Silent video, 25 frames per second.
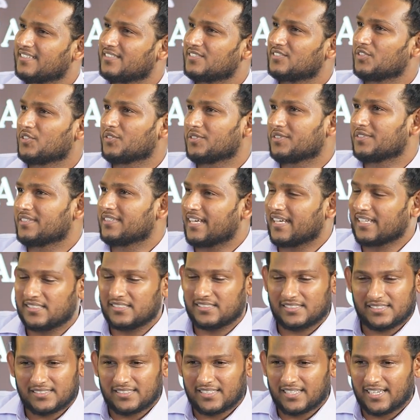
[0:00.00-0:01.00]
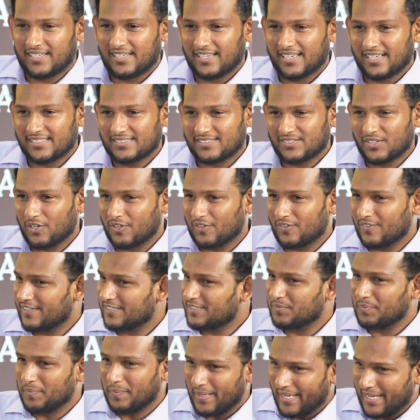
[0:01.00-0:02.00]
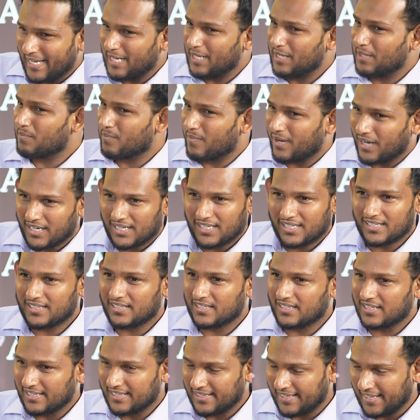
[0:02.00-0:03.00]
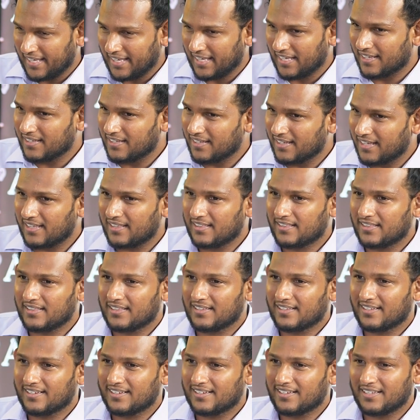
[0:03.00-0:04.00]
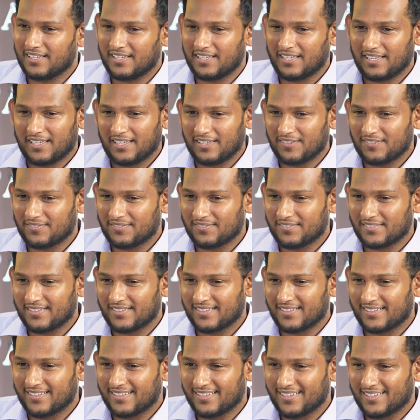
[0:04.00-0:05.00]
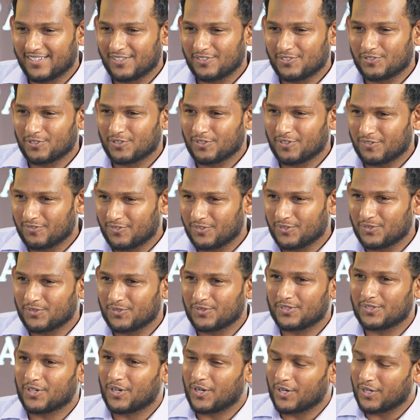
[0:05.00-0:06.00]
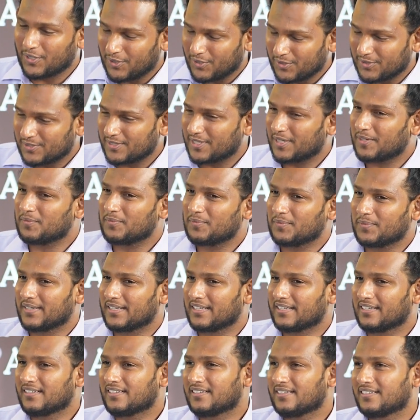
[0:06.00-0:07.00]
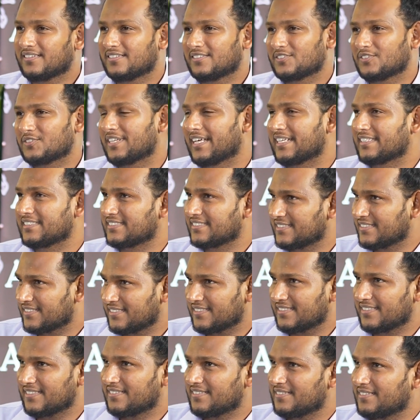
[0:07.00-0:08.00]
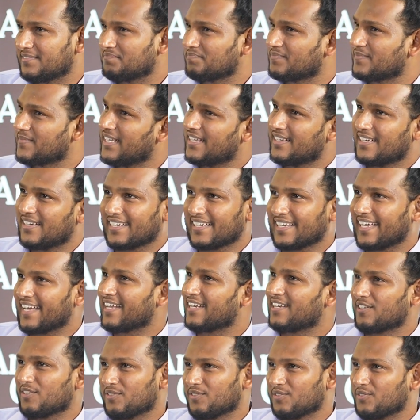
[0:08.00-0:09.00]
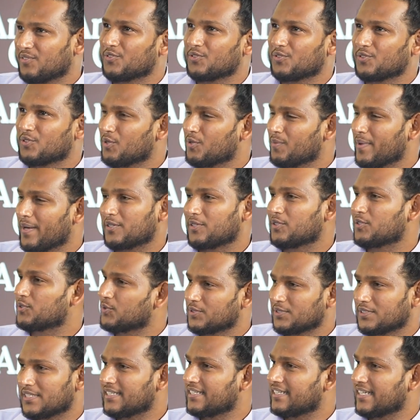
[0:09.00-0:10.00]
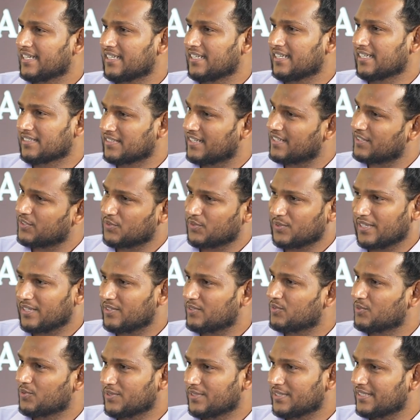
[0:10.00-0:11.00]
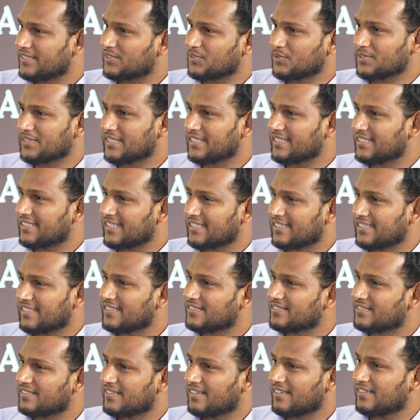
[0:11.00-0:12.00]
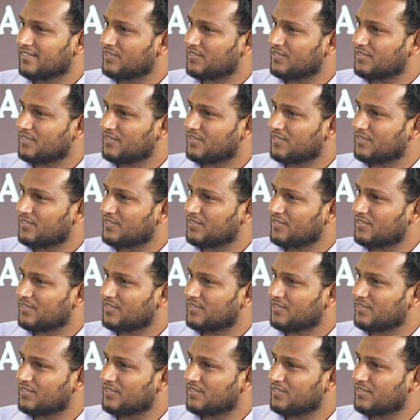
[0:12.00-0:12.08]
So that has always been my thing, and if you talk to someone, so that's again you go back to tools and techniques, right? You need to know these tools and techniques